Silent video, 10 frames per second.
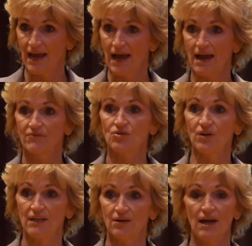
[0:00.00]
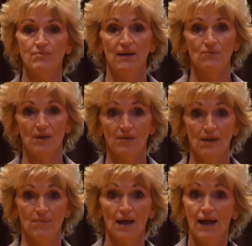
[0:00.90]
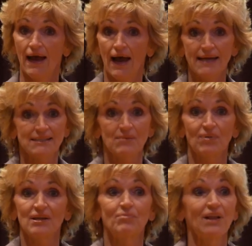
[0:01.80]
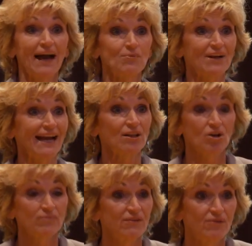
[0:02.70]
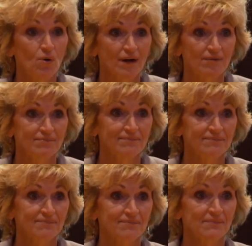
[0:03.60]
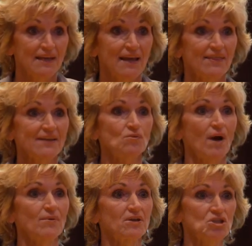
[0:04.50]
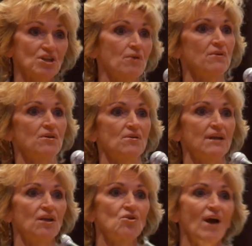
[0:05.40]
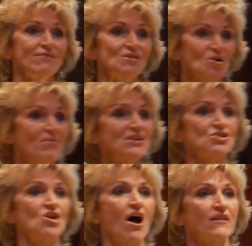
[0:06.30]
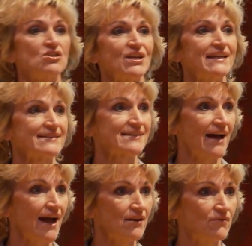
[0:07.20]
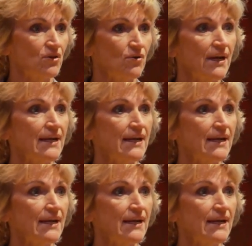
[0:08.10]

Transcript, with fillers: After a year I'd been with him, I simply applied what I'd learned before. That's why I'm going to share with you today. You have so much knowledge inside of you.